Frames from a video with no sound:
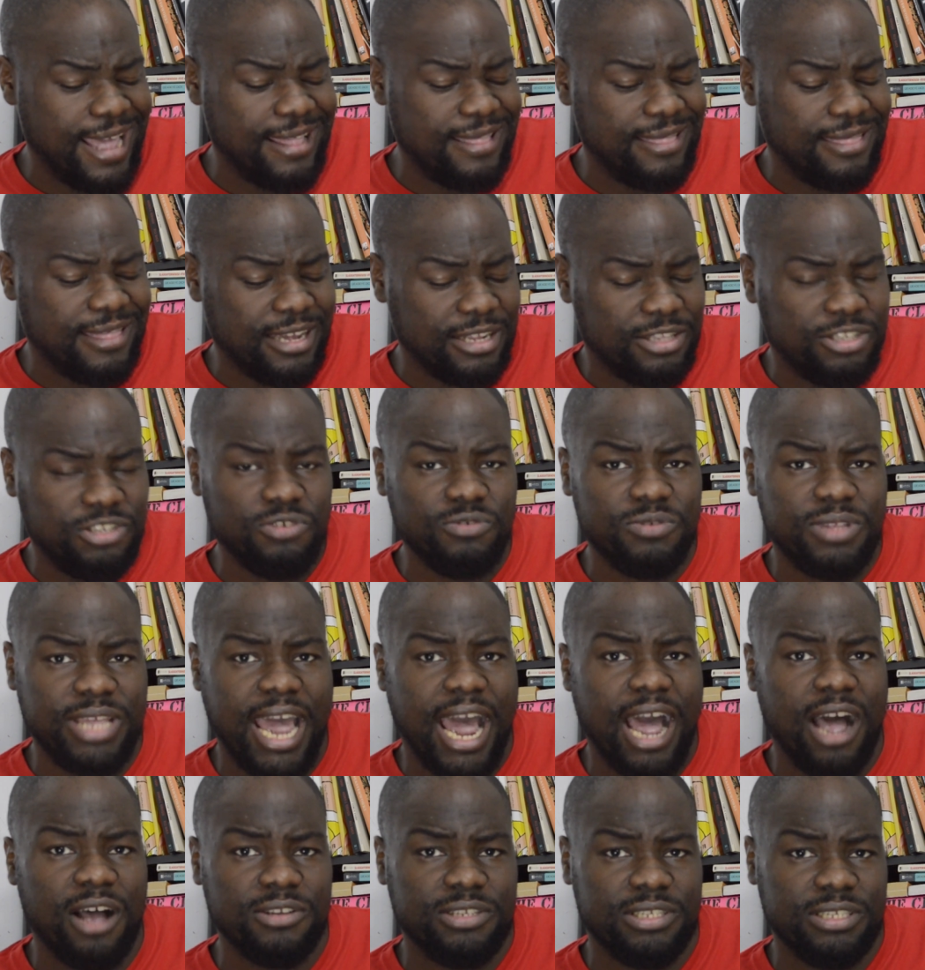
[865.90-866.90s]
in the
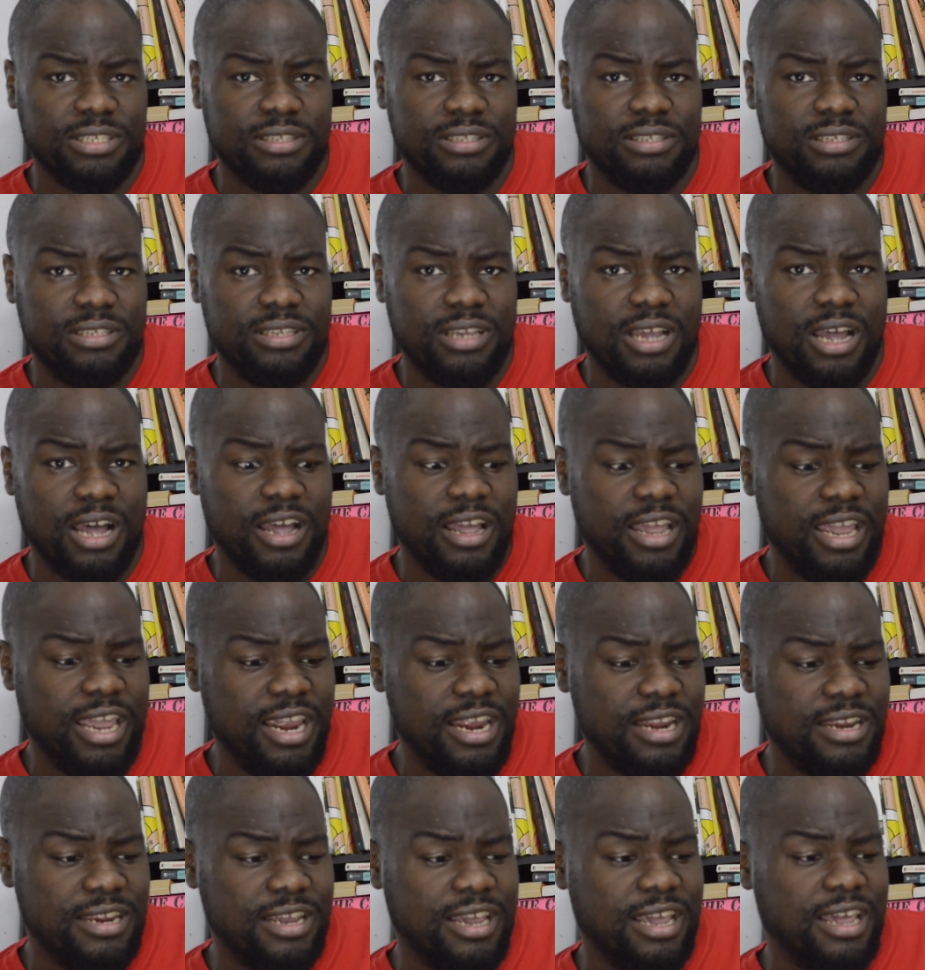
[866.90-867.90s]
2000s,
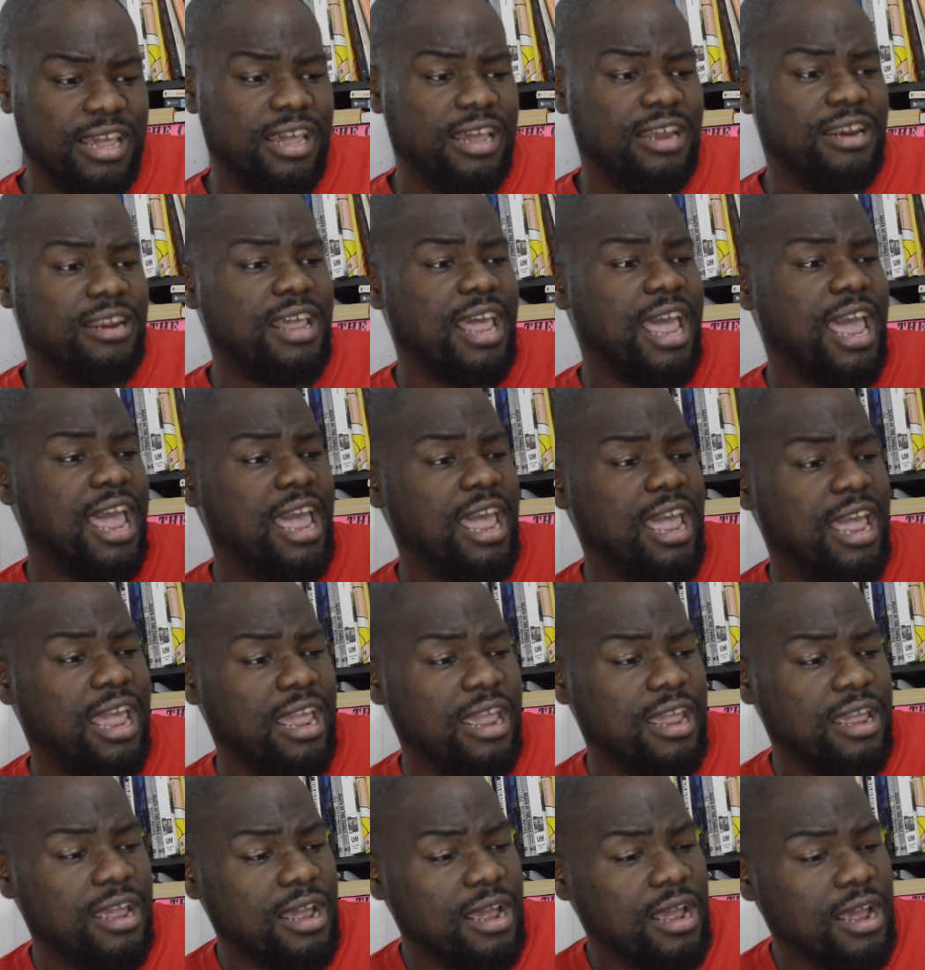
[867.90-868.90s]
he did
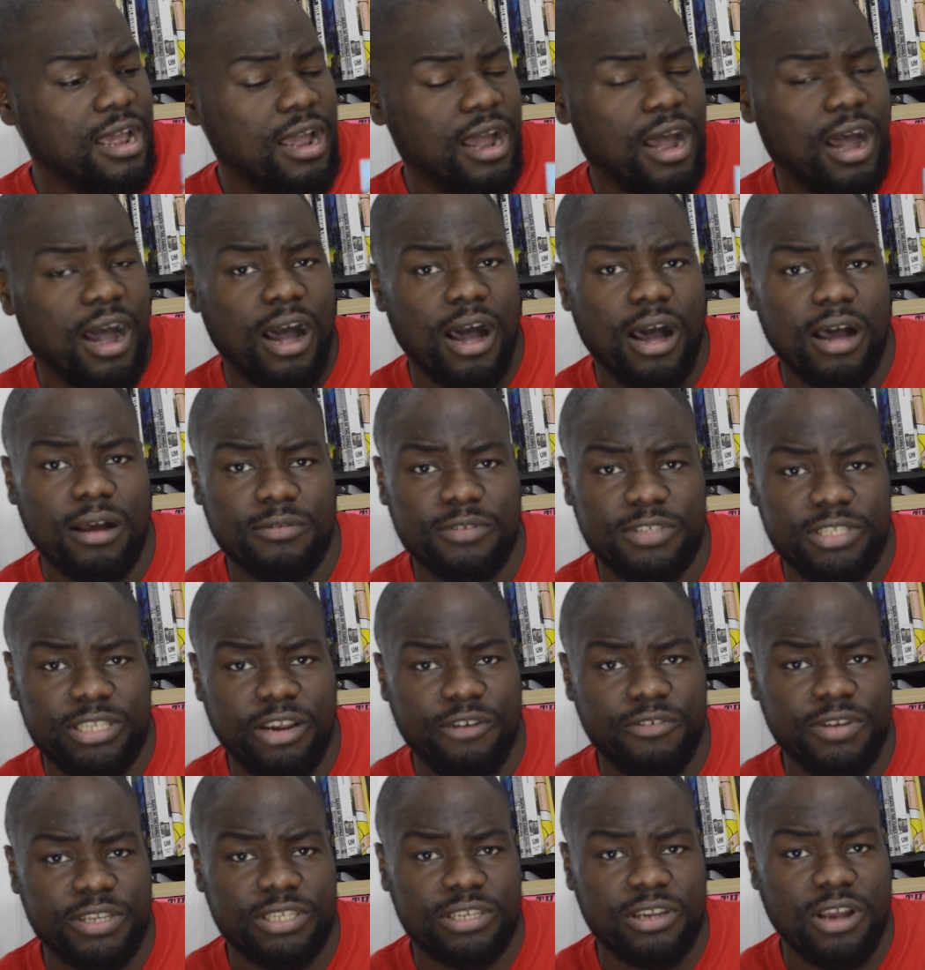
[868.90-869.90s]
a
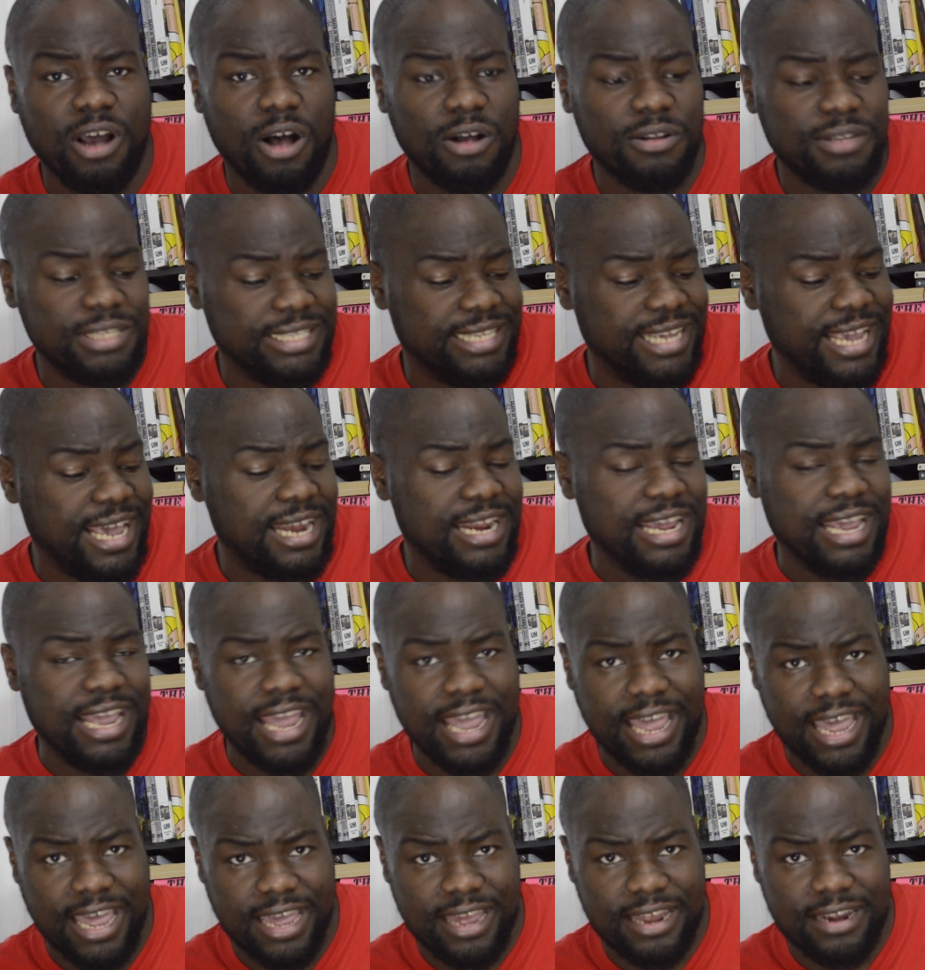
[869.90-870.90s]
series called Dead
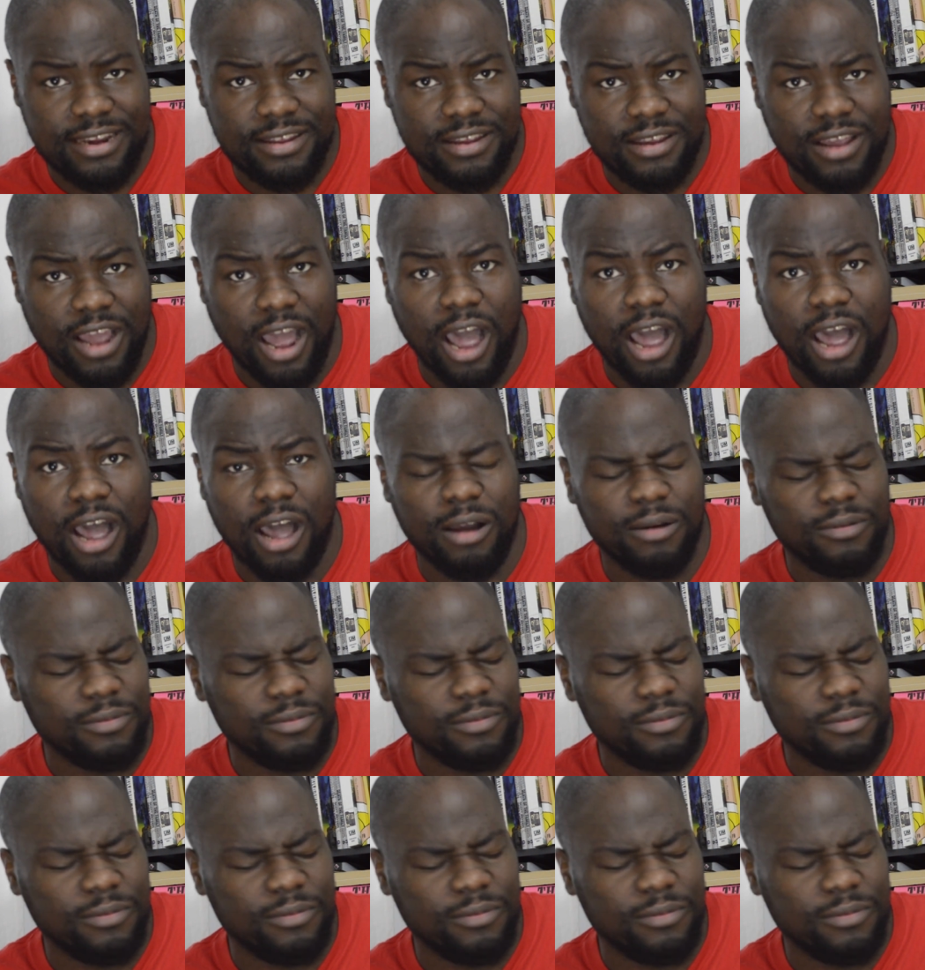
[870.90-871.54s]
Ahead.